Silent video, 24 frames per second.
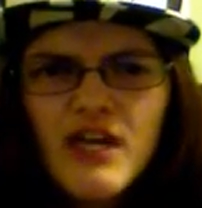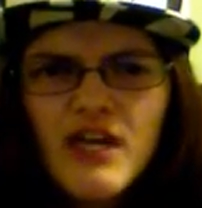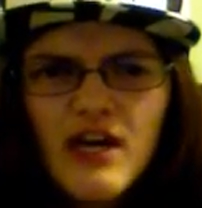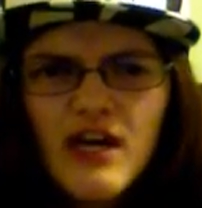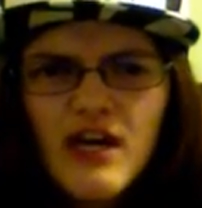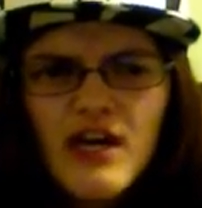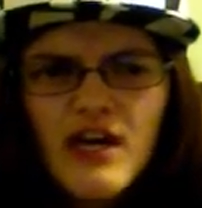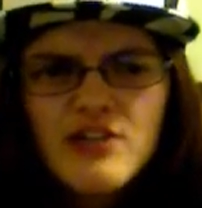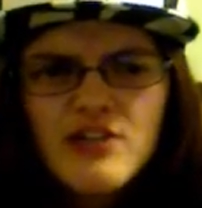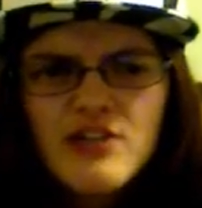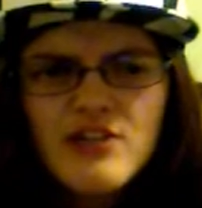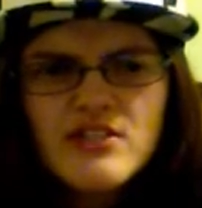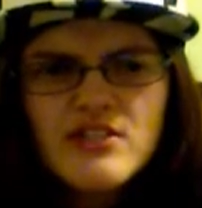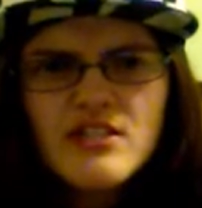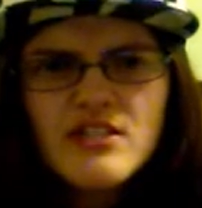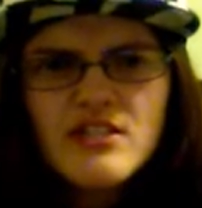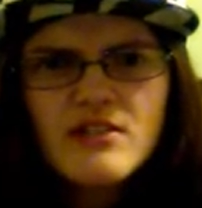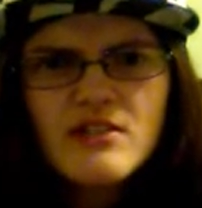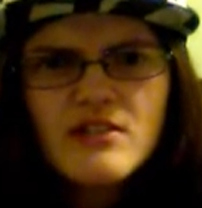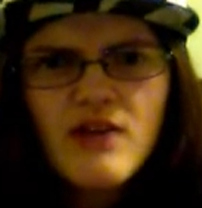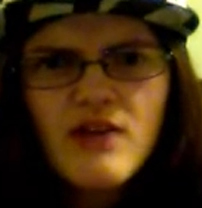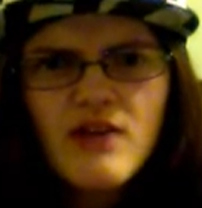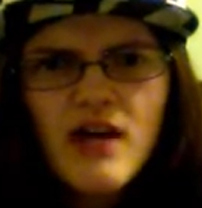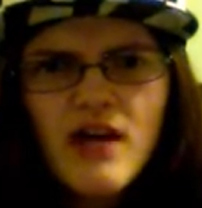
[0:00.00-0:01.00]
I just sit
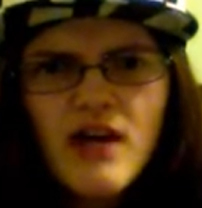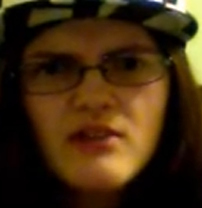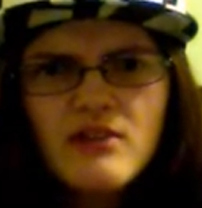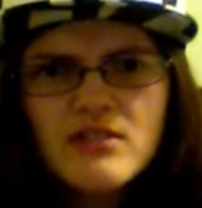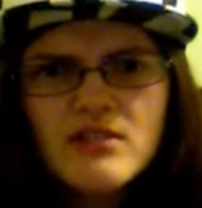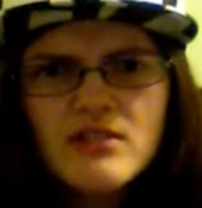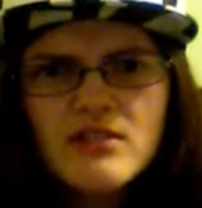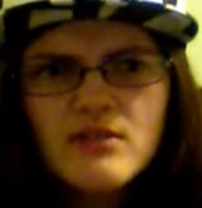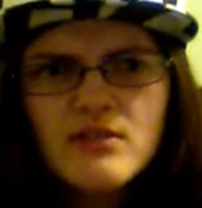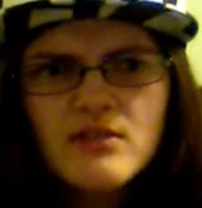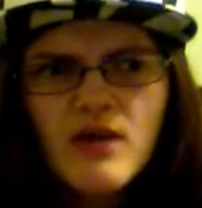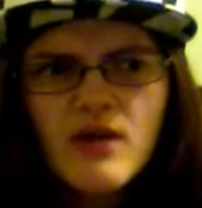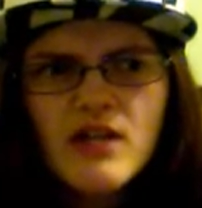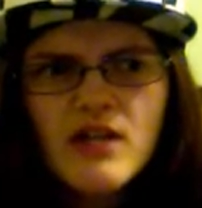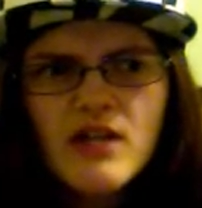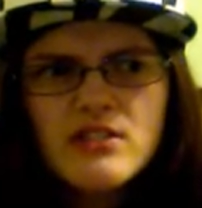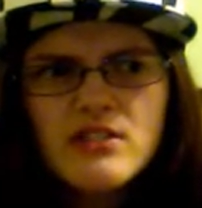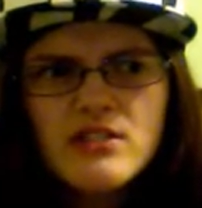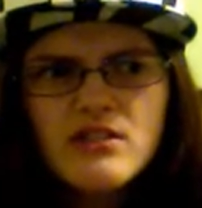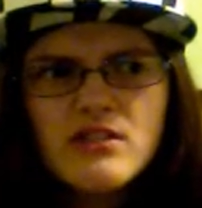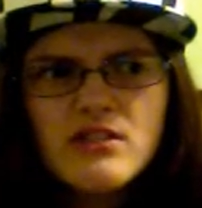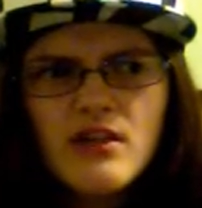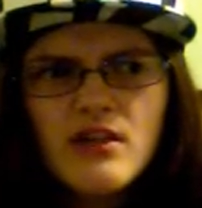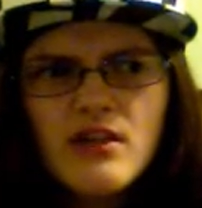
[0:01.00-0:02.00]
around and
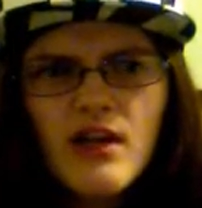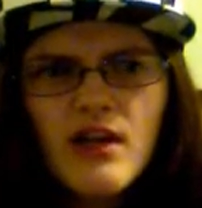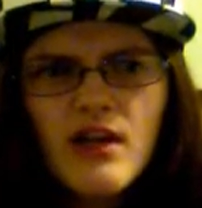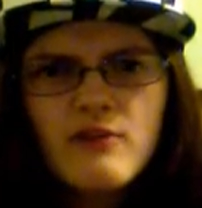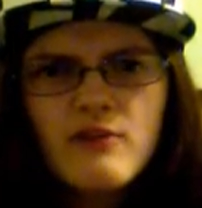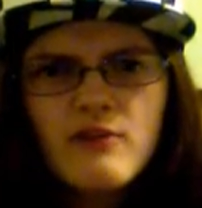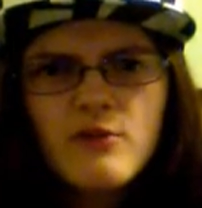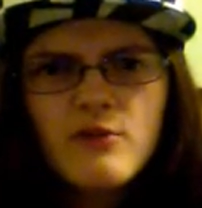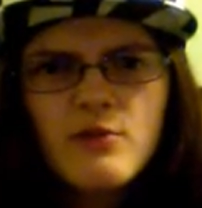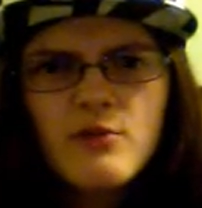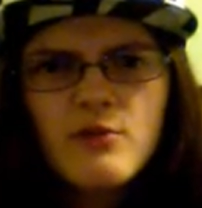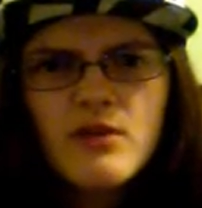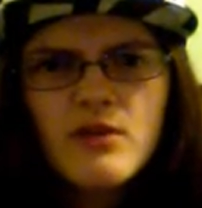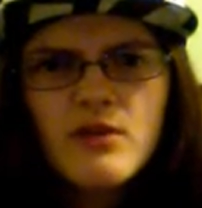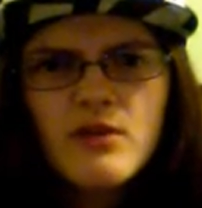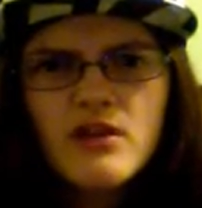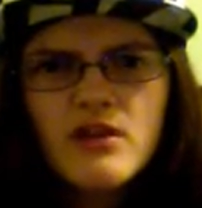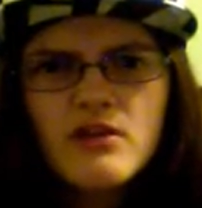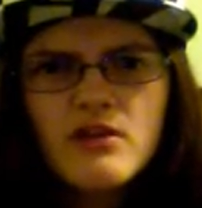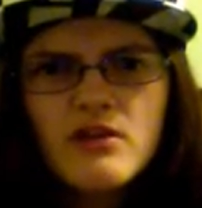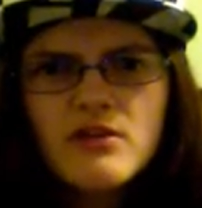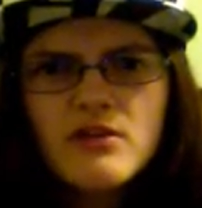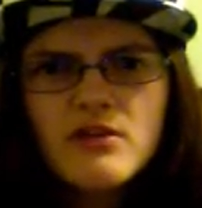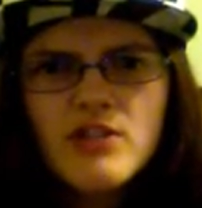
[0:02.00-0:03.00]
watch a lot of
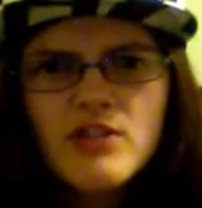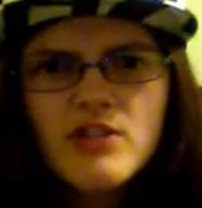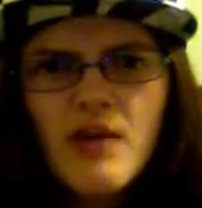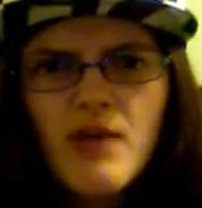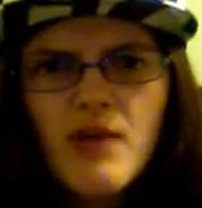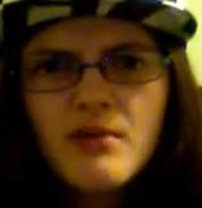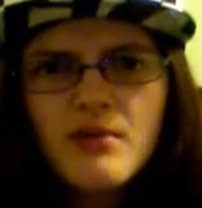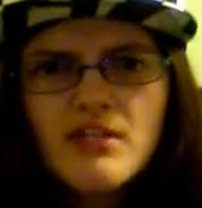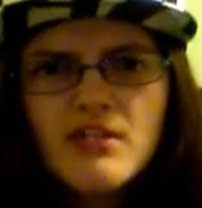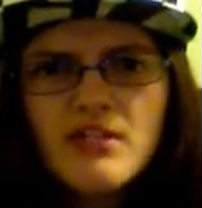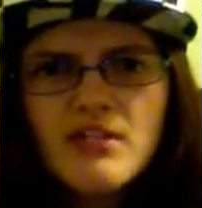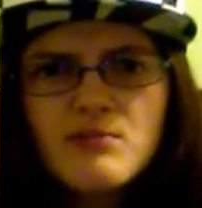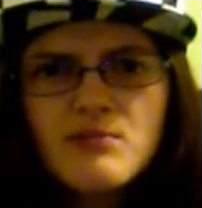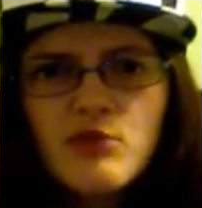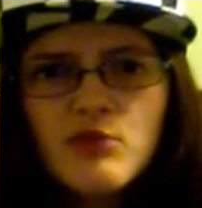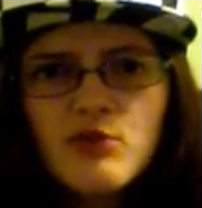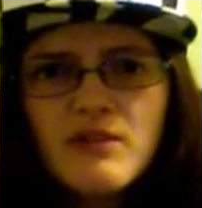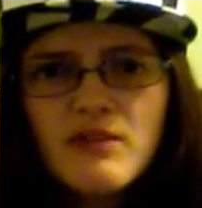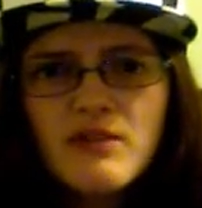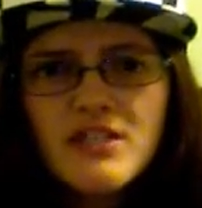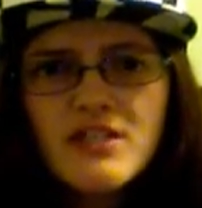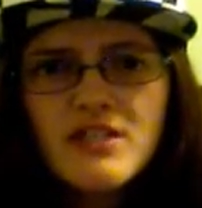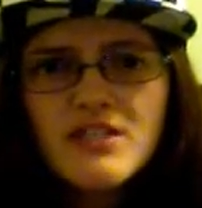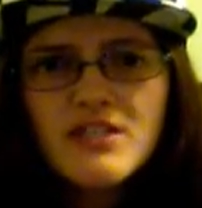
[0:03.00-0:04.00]
Korean or Japanese
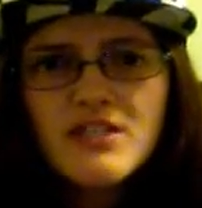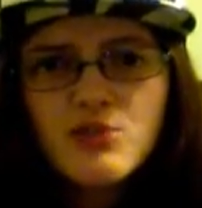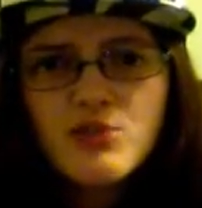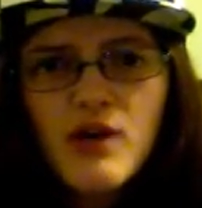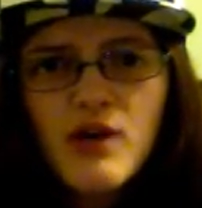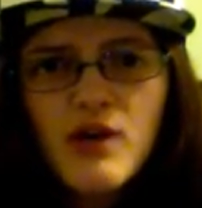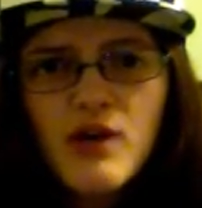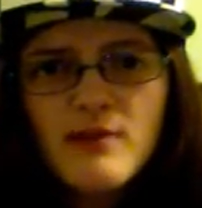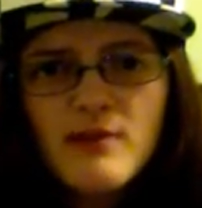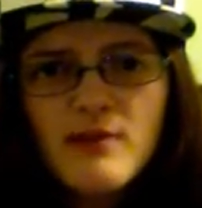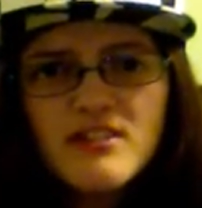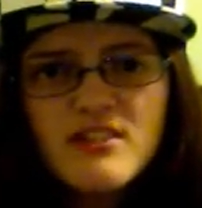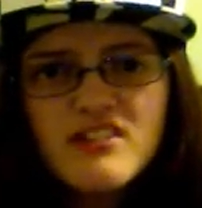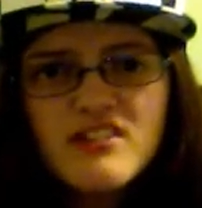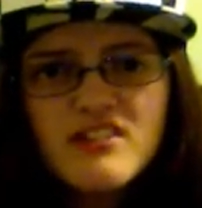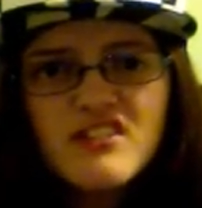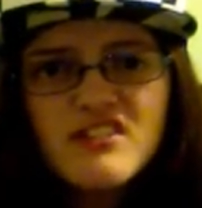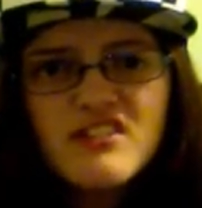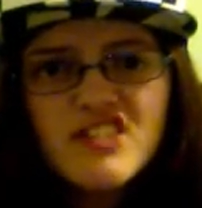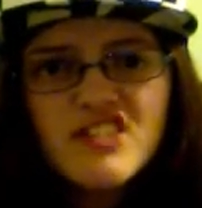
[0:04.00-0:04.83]
movies, dramas.